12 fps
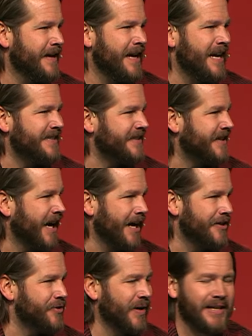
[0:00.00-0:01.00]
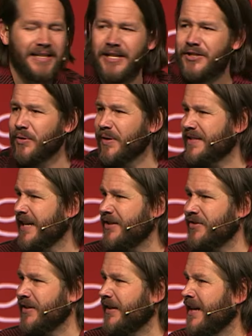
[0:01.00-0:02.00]
It's God trying to get your
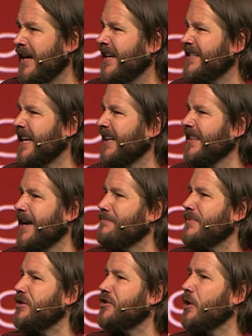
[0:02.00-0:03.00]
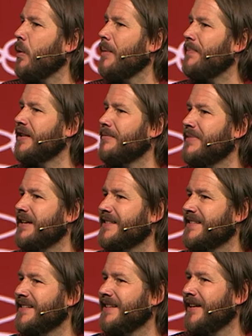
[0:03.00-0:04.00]
attention and say, Let me show up in the
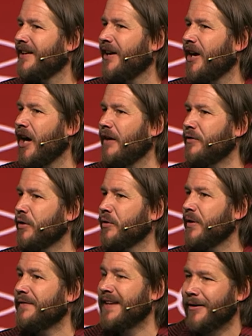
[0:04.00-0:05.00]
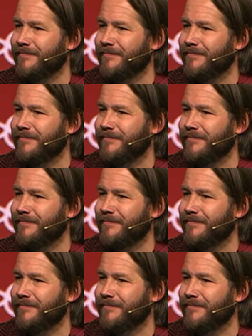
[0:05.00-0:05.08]
midst of your grief. Now,